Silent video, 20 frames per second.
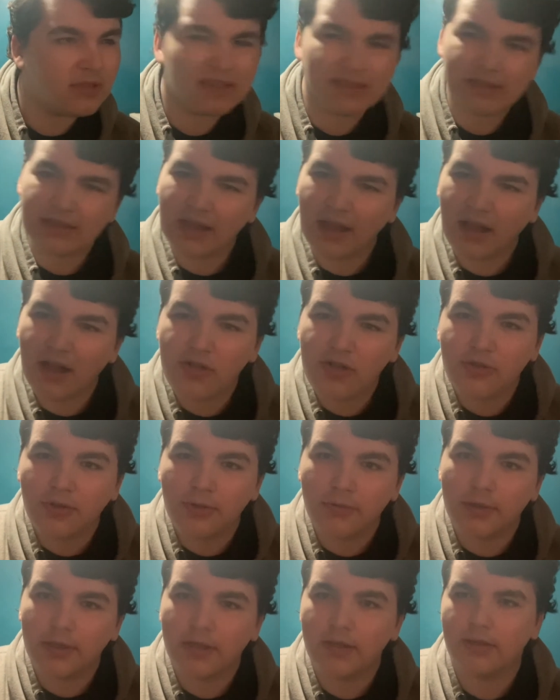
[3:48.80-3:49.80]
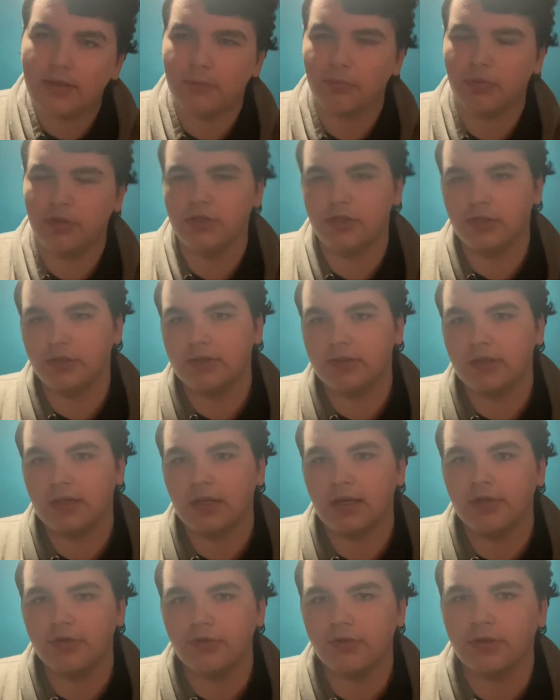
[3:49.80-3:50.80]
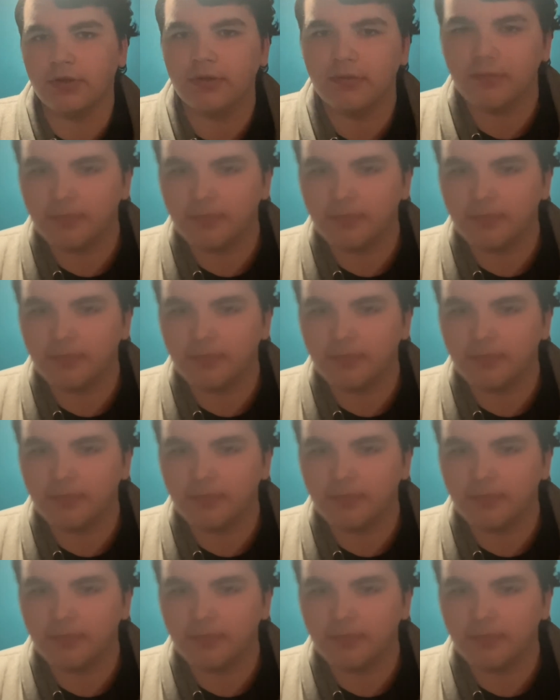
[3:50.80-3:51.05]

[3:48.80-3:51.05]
The Conjuring, right? I'm pretty sure it's The Conjuring.